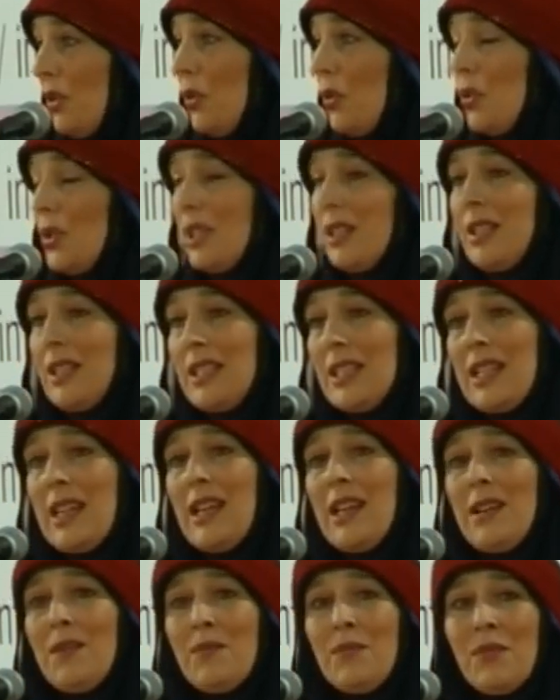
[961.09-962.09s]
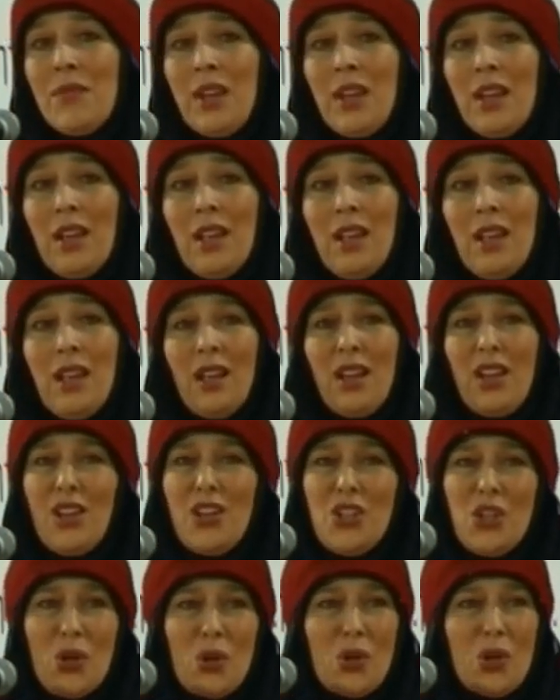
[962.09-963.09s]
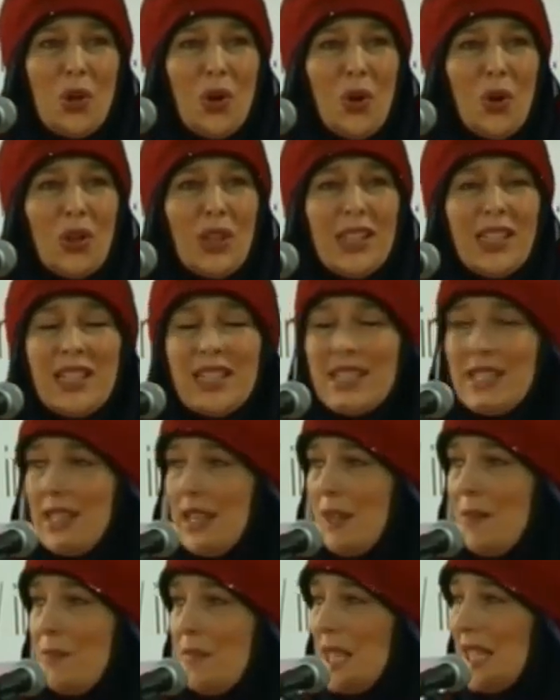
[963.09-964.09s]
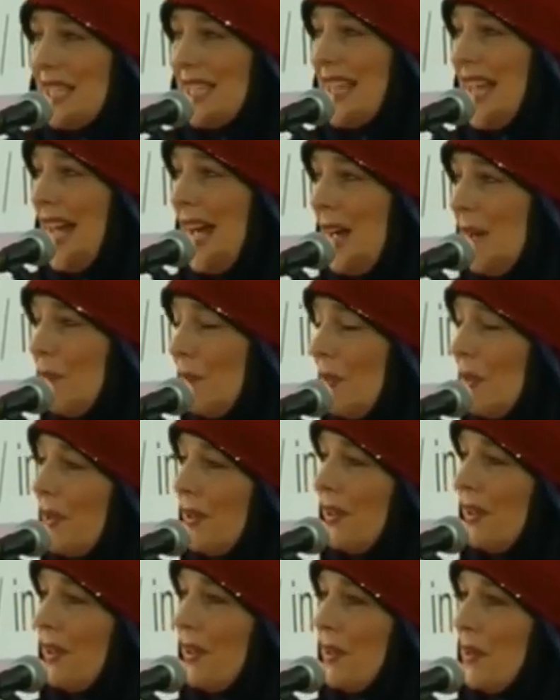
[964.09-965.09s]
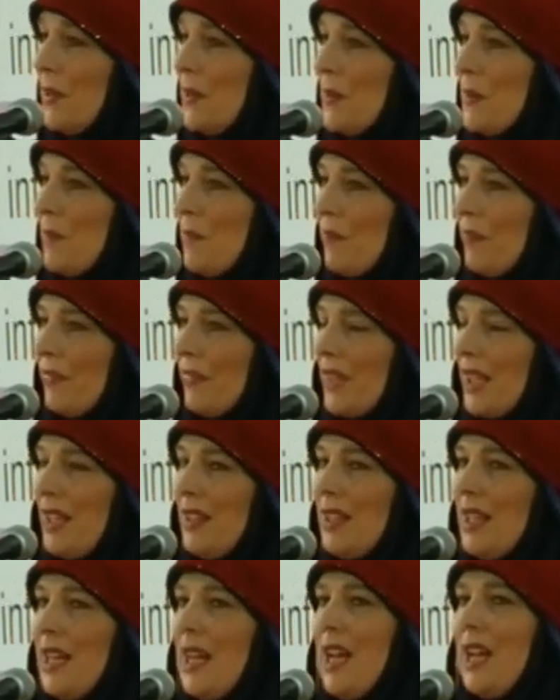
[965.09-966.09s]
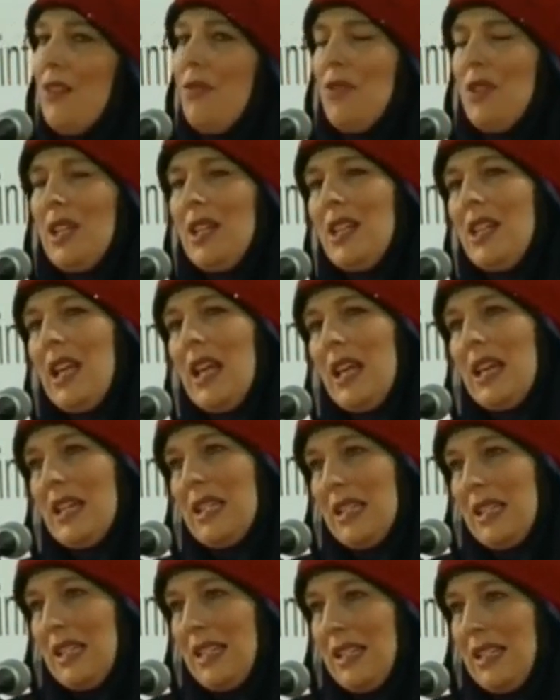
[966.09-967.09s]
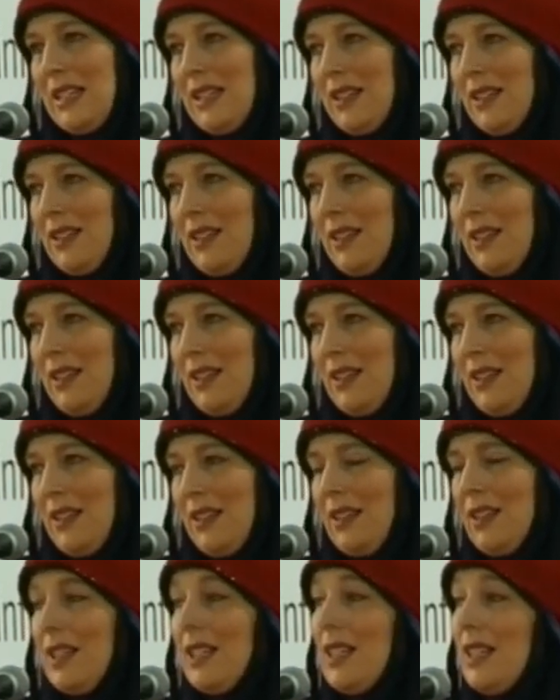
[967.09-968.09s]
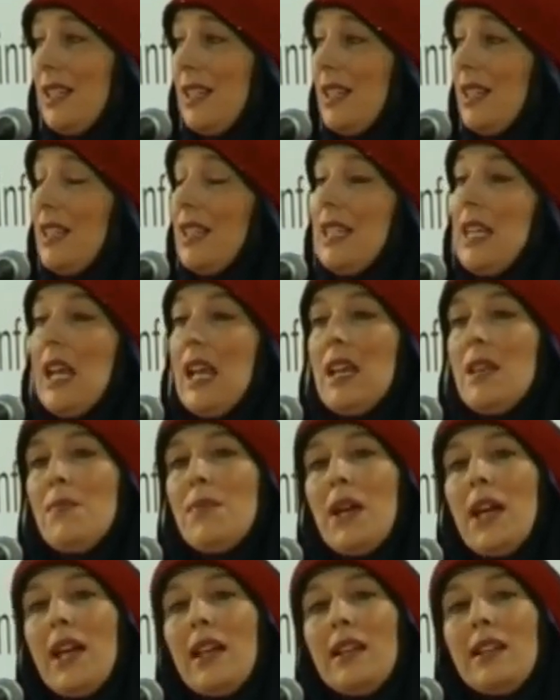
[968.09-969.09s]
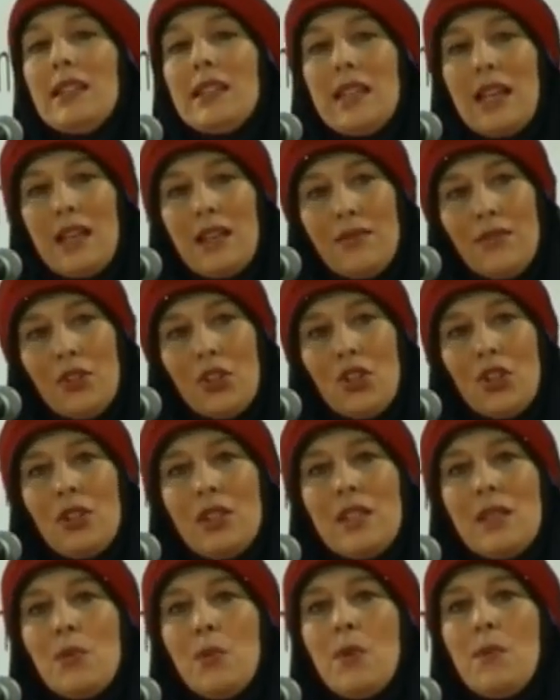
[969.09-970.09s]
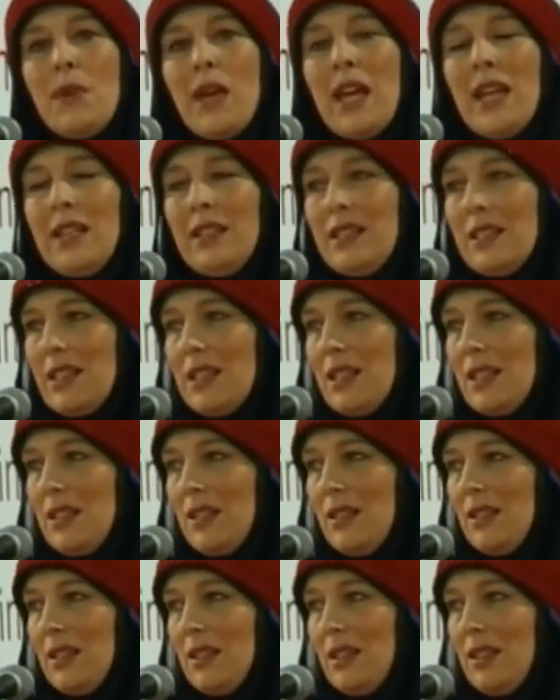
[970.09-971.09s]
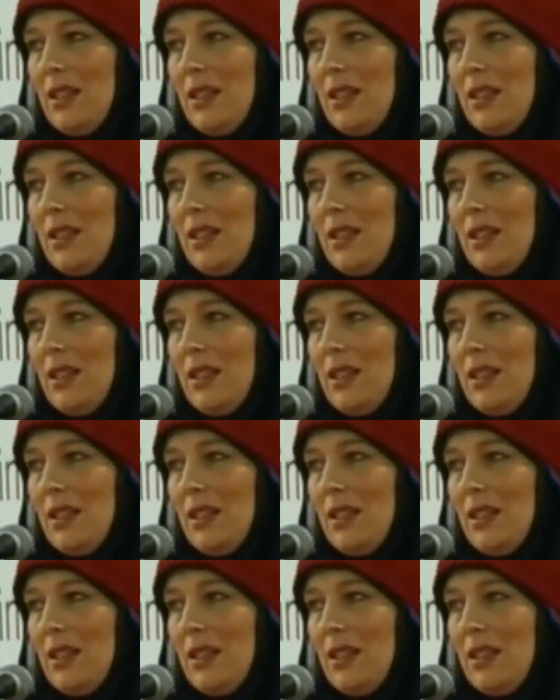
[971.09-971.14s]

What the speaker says: what we thought at the time, and you're calling it a mishap? And then I realized that under the Taliban, televisions were banned.